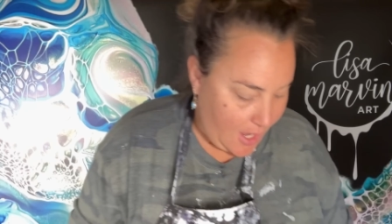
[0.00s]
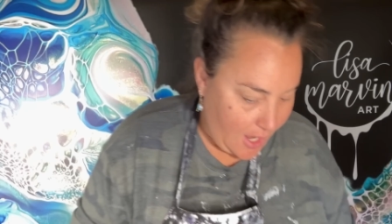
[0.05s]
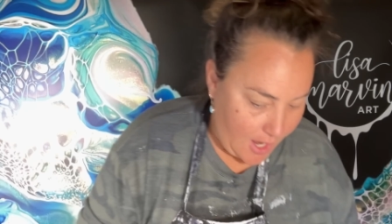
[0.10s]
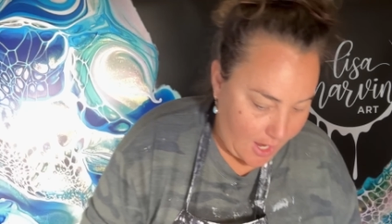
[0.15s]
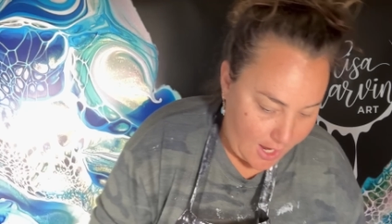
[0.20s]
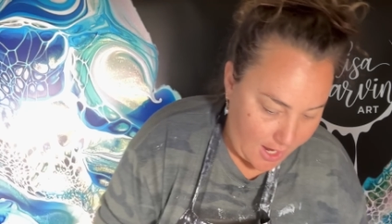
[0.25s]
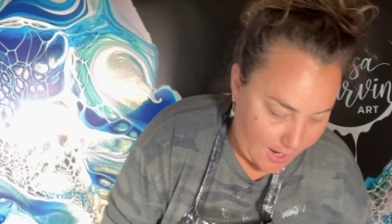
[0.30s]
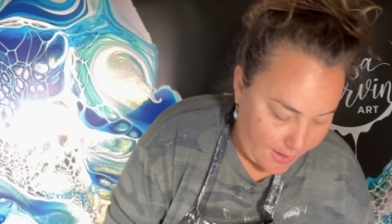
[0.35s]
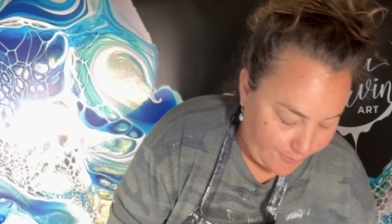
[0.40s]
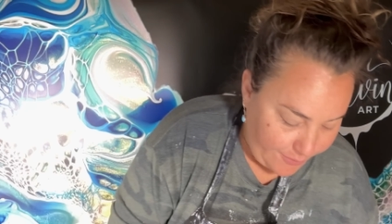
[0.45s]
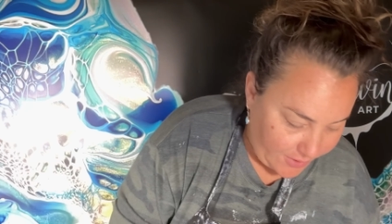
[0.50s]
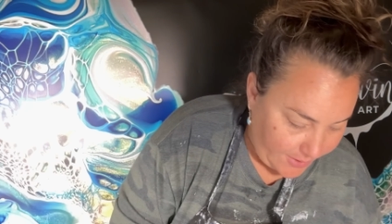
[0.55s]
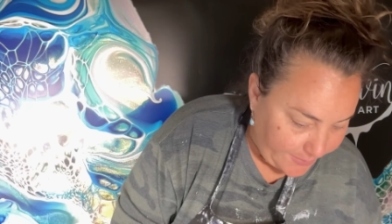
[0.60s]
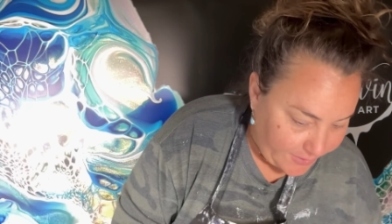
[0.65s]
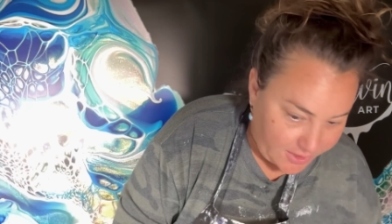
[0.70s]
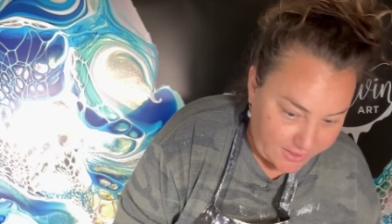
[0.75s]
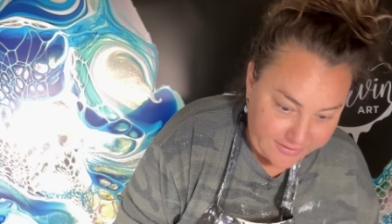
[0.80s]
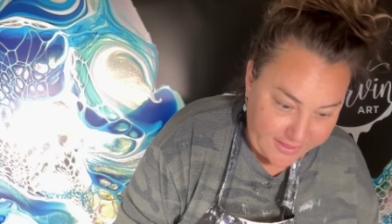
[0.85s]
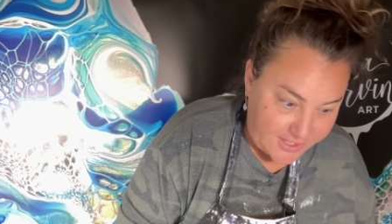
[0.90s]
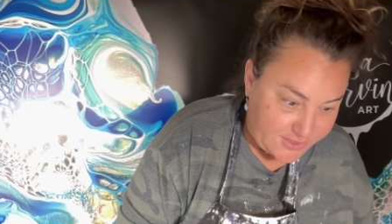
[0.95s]
Uh, but I'm
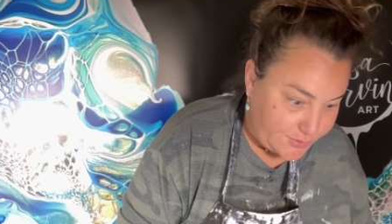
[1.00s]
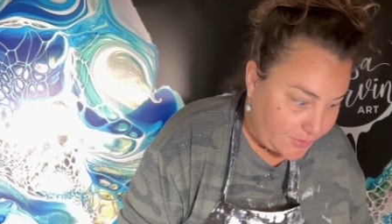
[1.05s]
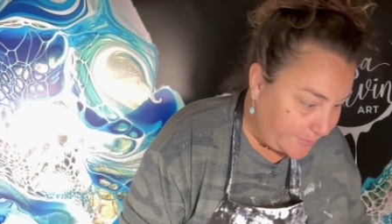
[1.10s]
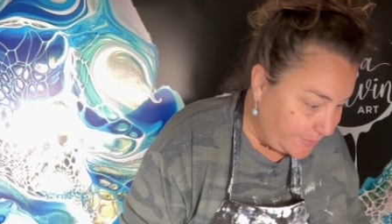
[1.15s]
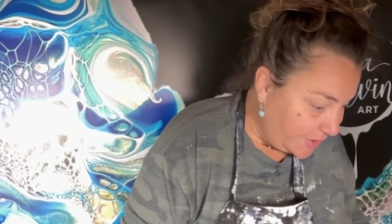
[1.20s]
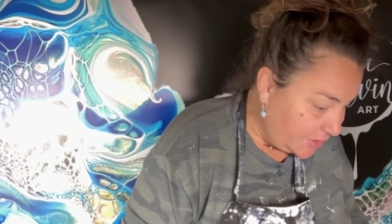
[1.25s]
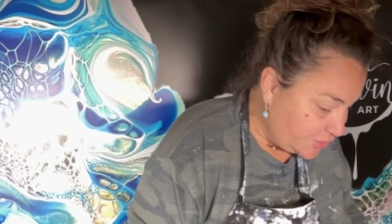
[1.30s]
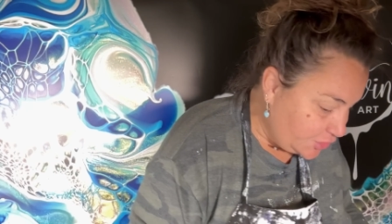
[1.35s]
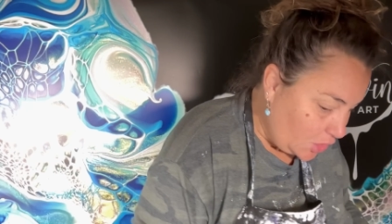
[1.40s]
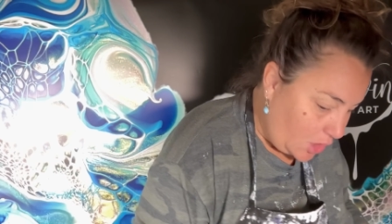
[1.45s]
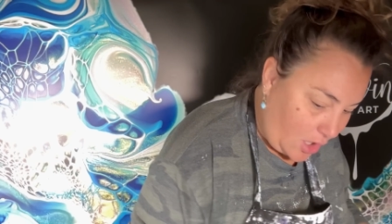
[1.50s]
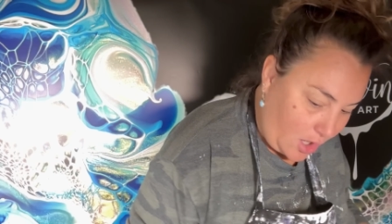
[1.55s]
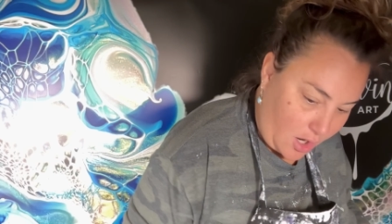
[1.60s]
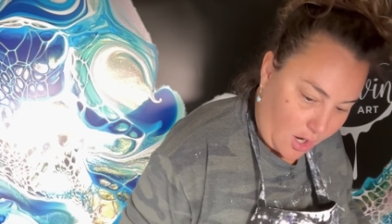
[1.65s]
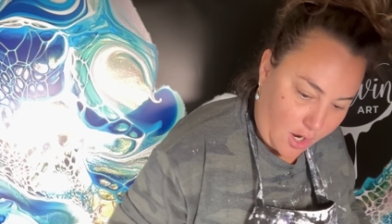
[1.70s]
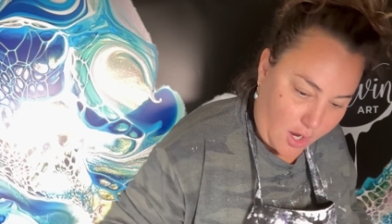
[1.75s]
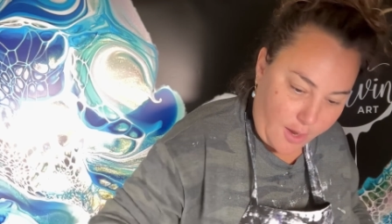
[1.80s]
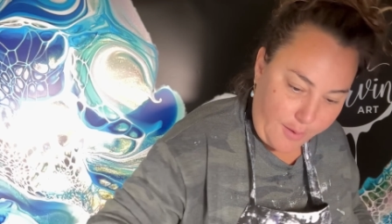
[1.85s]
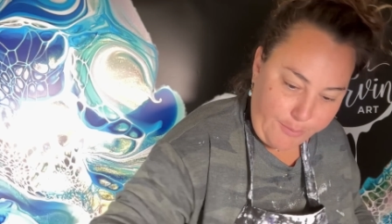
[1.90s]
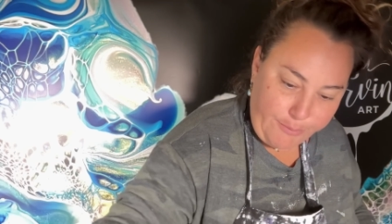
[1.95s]
gonna, that's what I'm gonna
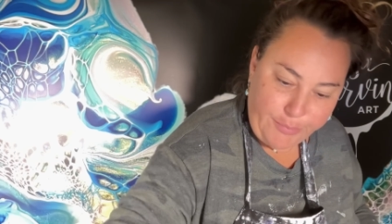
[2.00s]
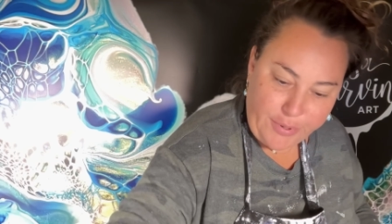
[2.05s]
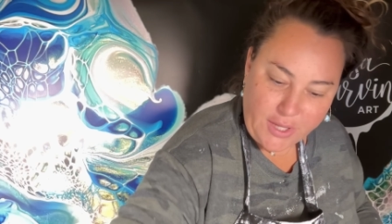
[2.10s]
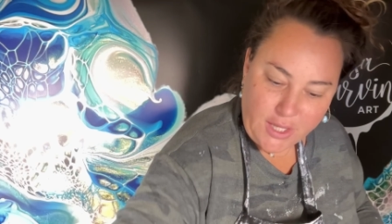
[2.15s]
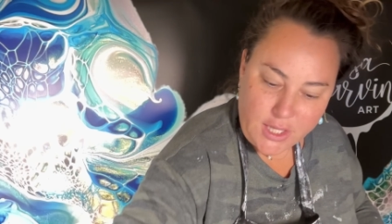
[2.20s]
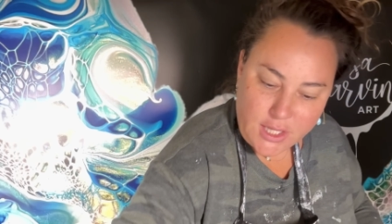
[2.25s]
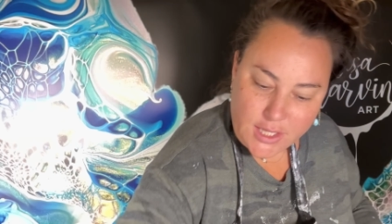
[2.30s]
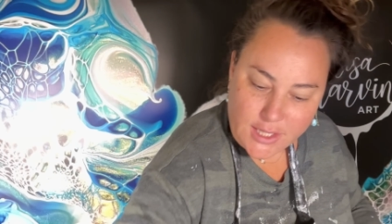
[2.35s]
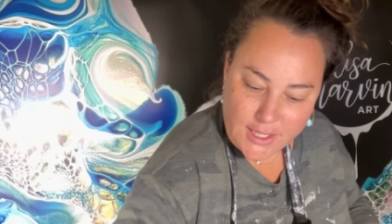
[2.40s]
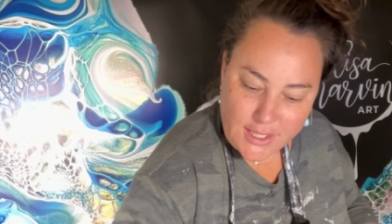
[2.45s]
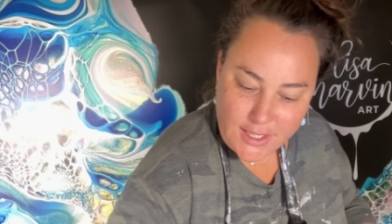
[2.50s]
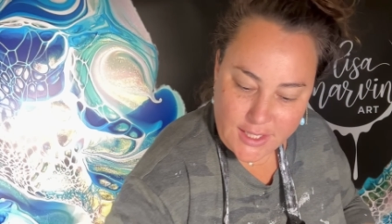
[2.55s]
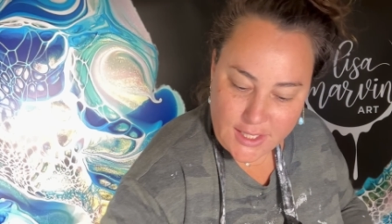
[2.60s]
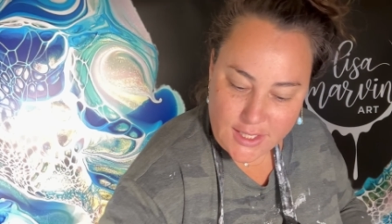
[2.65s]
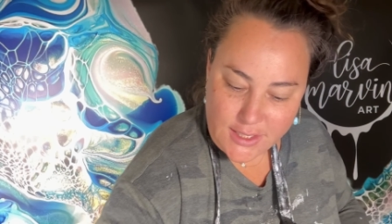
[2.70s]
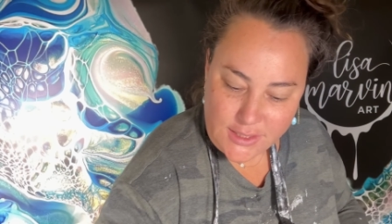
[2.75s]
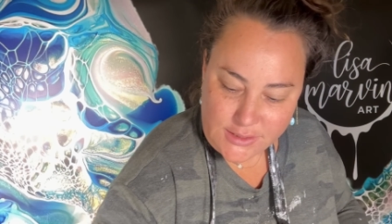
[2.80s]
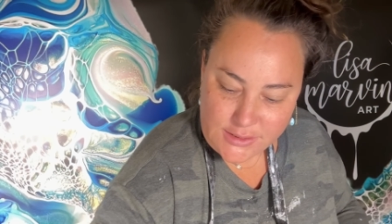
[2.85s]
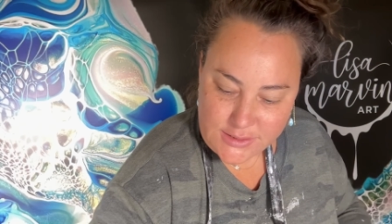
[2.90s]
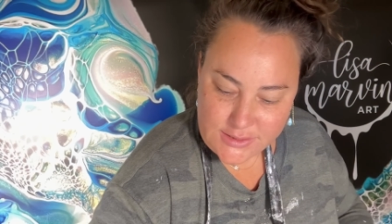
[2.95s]
top
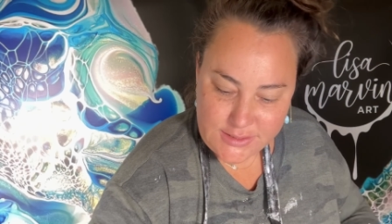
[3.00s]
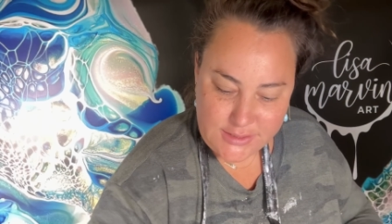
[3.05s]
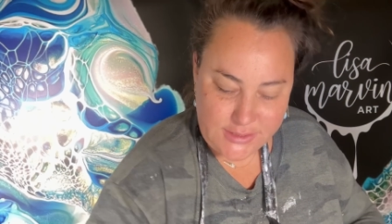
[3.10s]
it